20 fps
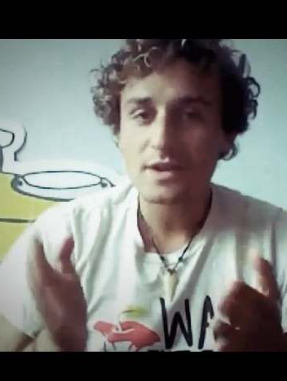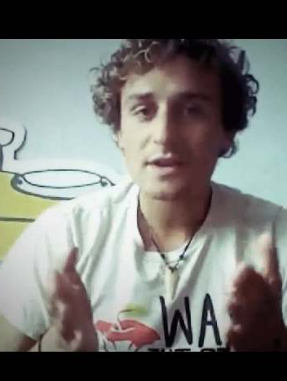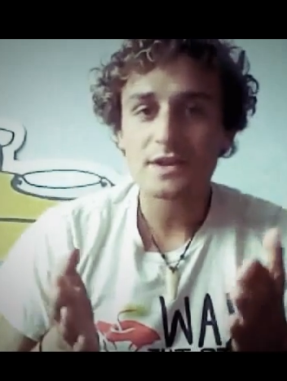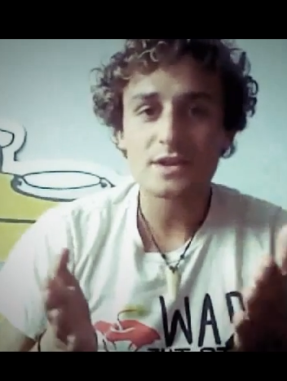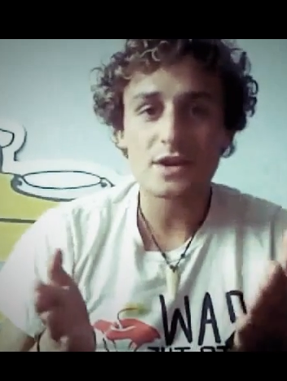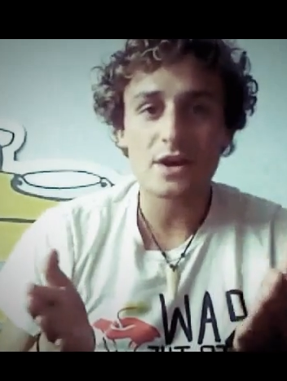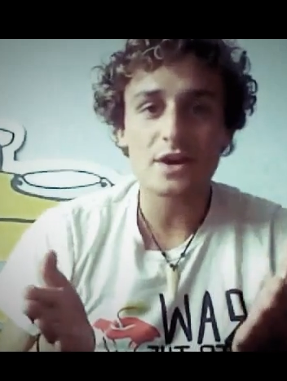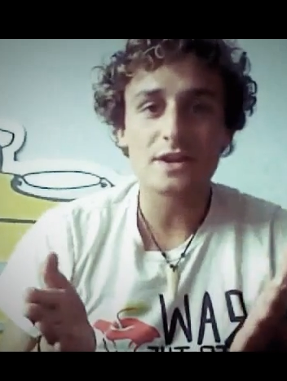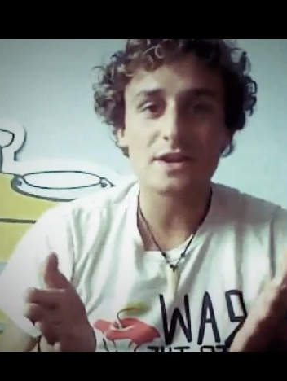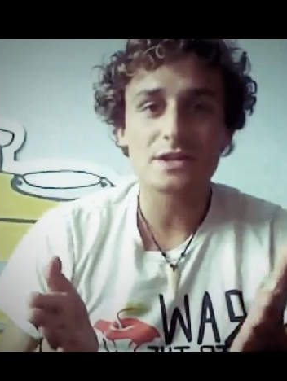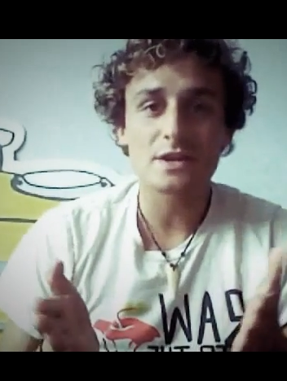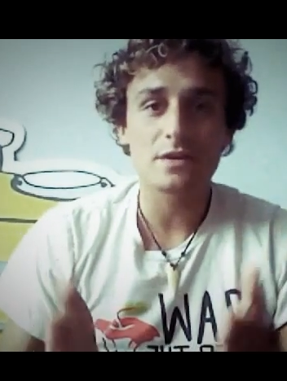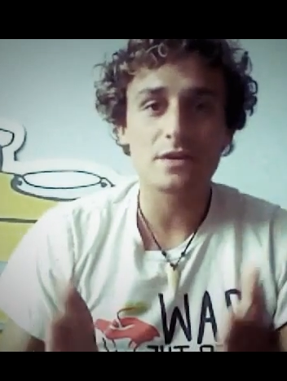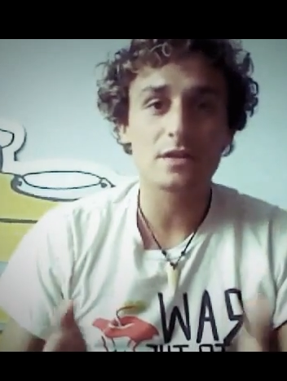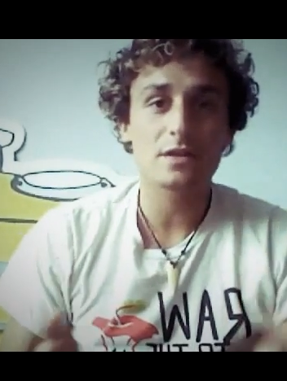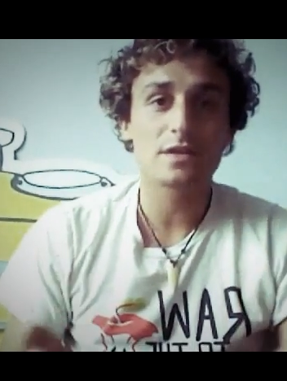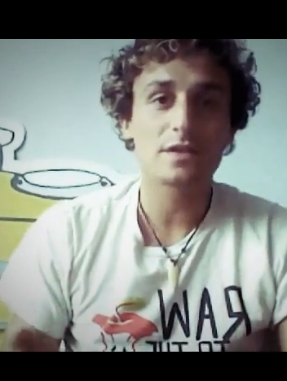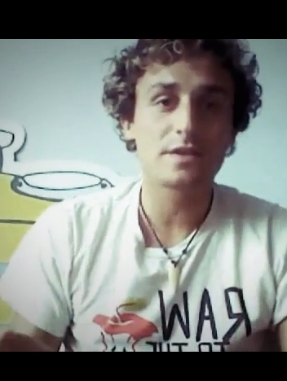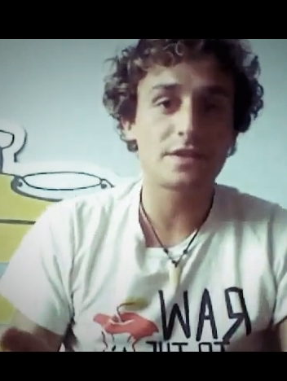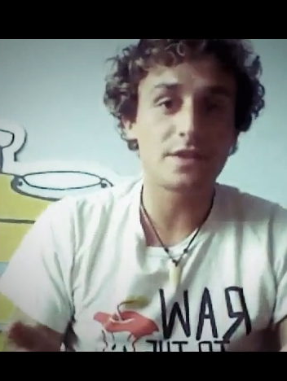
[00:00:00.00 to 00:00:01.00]

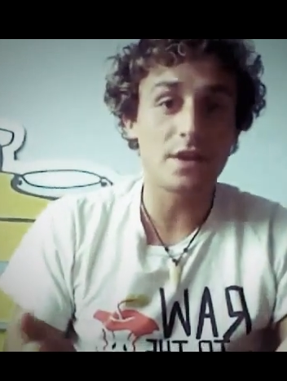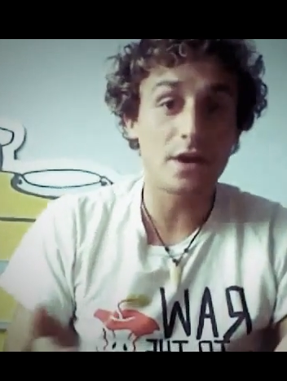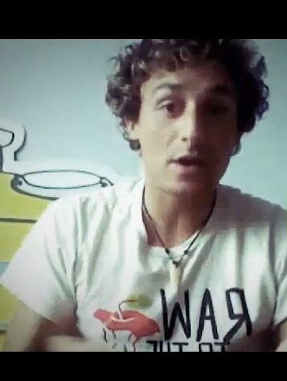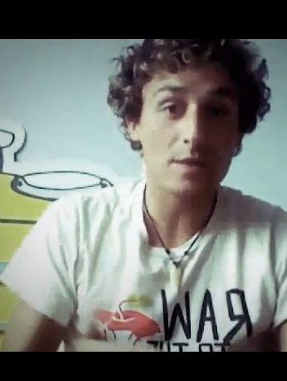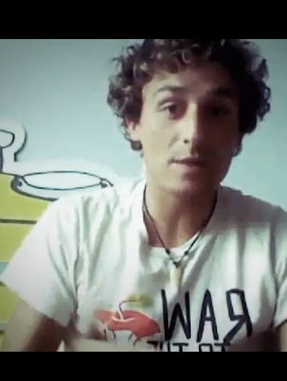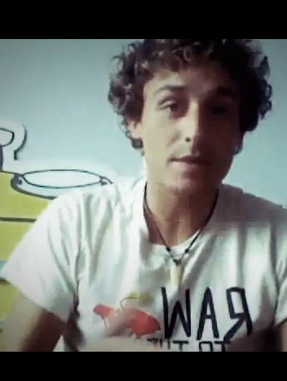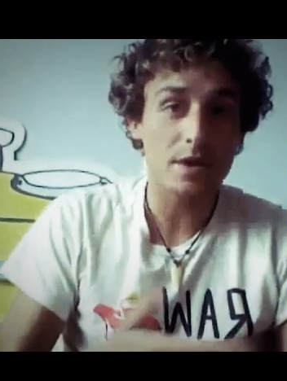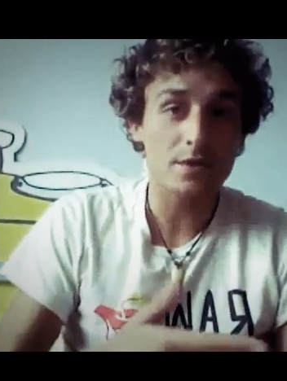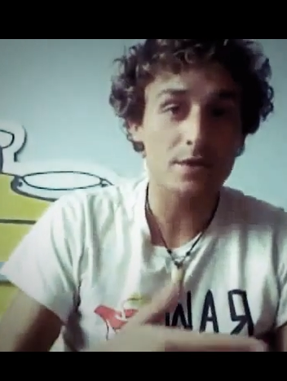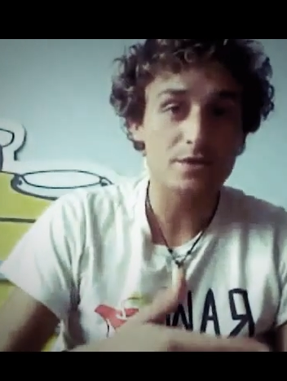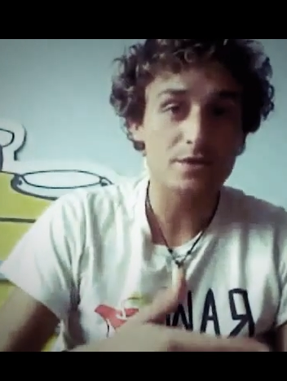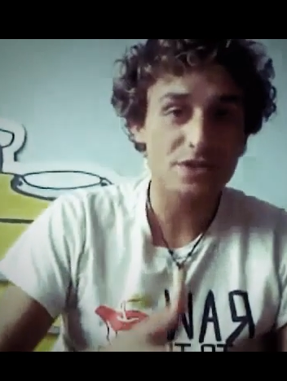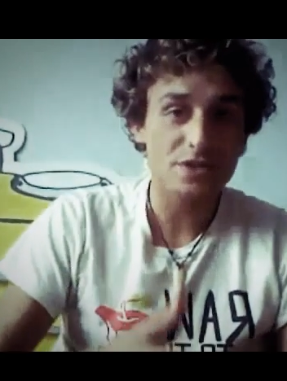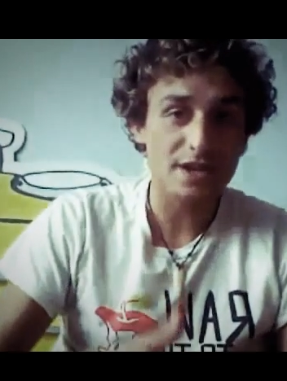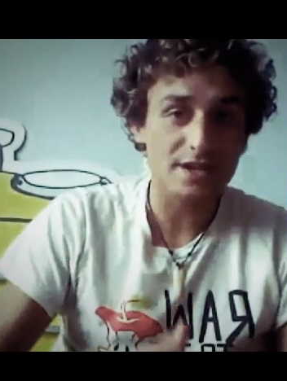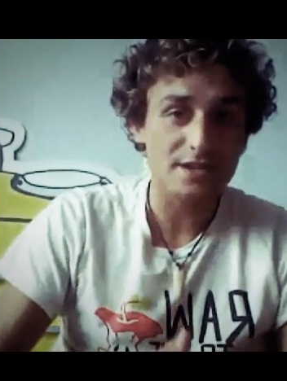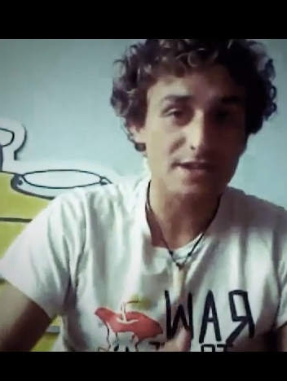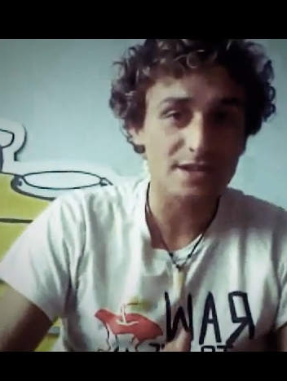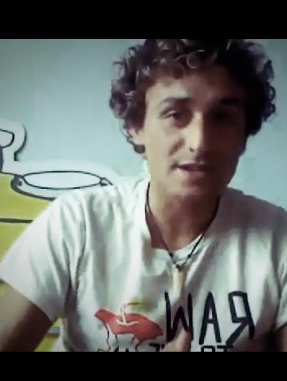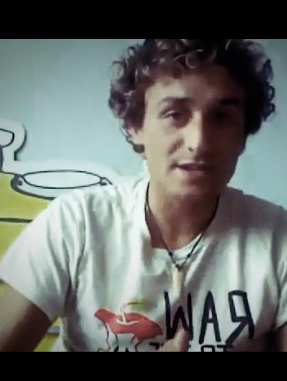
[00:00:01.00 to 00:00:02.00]
Dietary
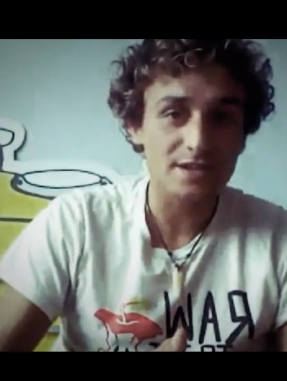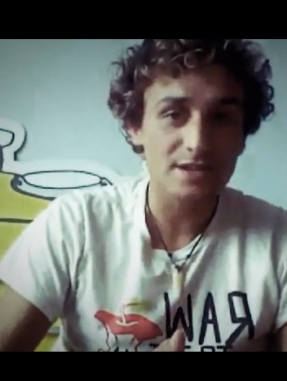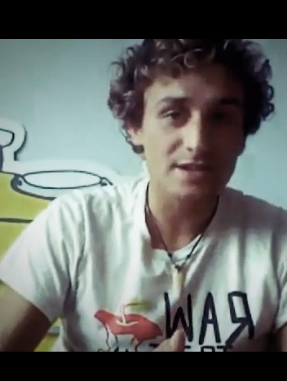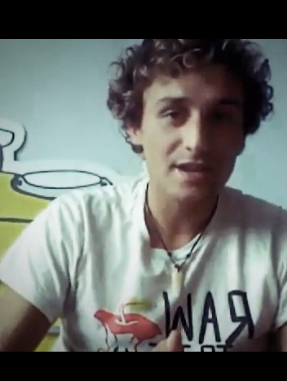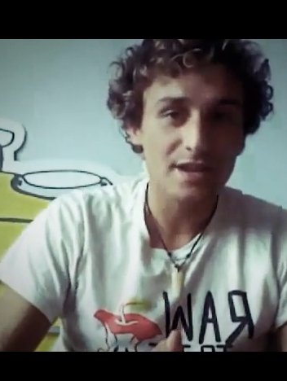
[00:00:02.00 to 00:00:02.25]
thermogenesis.